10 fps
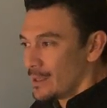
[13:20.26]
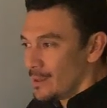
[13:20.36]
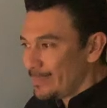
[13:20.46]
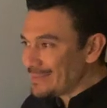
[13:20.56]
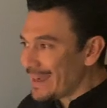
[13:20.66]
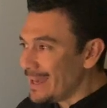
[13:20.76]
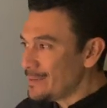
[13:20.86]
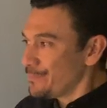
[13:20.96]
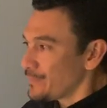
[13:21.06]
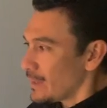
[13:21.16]
But
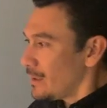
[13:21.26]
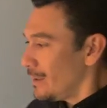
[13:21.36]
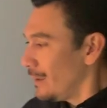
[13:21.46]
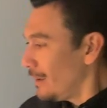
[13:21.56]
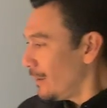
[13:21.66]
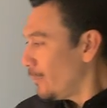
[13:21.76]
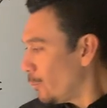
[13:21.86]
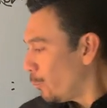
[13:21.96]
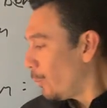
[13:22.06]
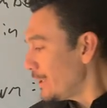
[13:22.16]
then,
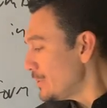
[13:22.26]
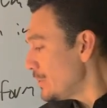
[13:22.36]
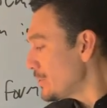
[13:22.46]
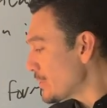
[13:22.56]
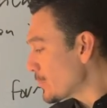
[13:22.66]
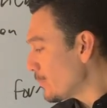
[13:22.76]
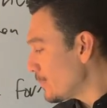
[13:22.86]
what did you just